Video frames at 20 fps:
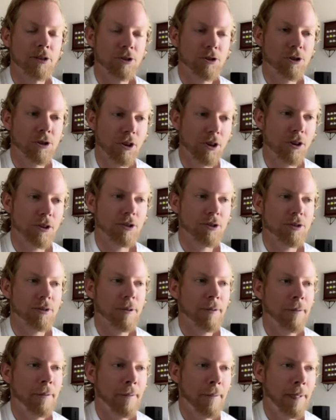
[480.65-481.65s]
church.
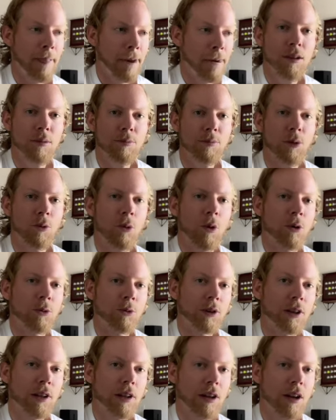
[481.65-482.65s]
But what
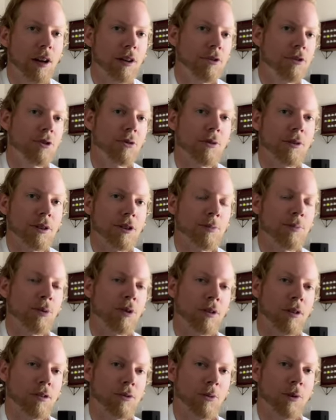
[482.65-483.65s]
really hits you in this book
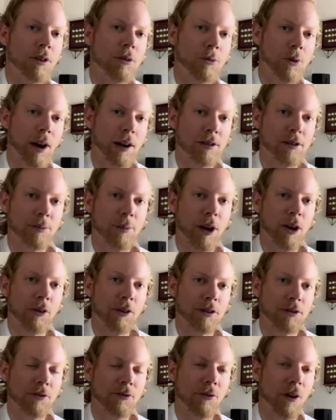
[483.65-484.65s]
is when he writes about his
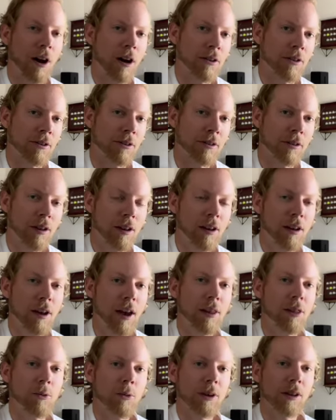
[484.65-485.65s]
father and
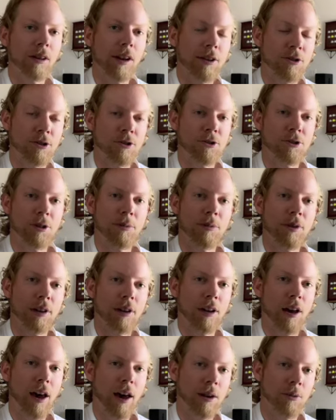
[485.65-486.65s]
the relationship that he
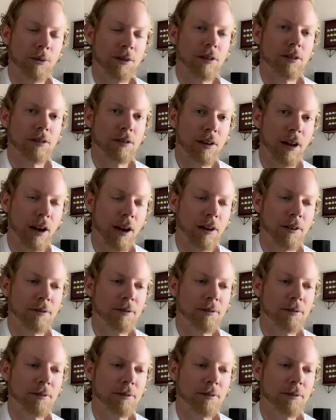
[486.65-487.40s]
had with his dad.